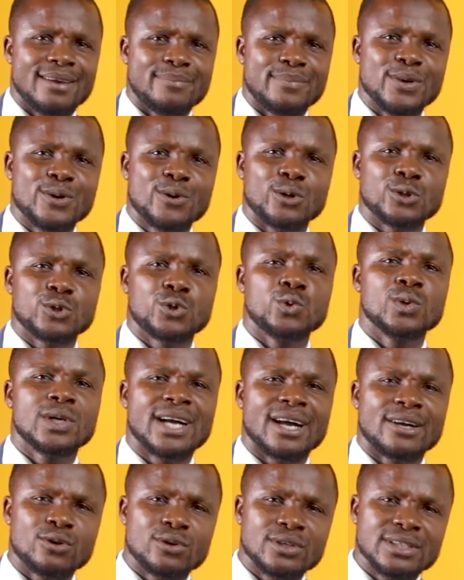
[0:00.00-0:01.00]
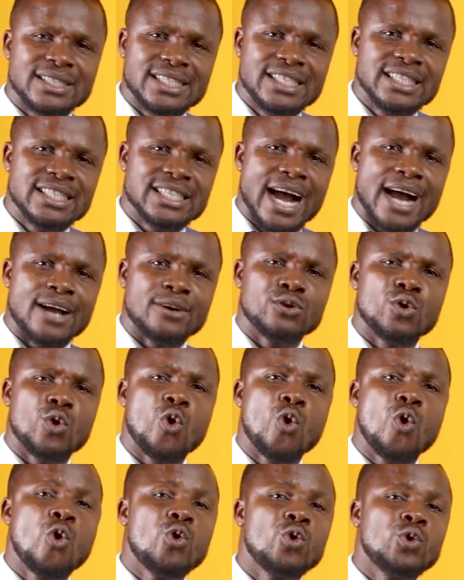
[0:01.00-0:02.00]
Because you cannot teach an
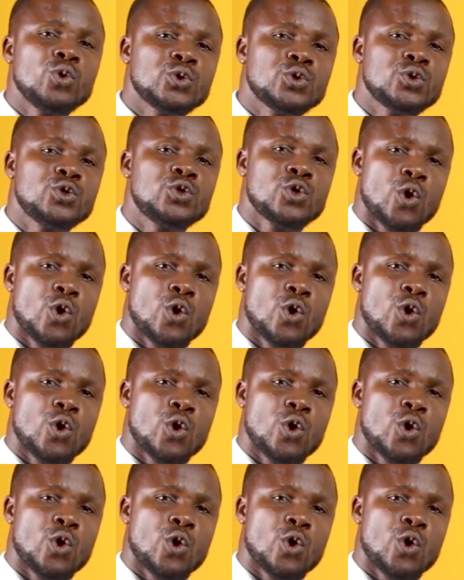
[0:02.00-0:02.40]
old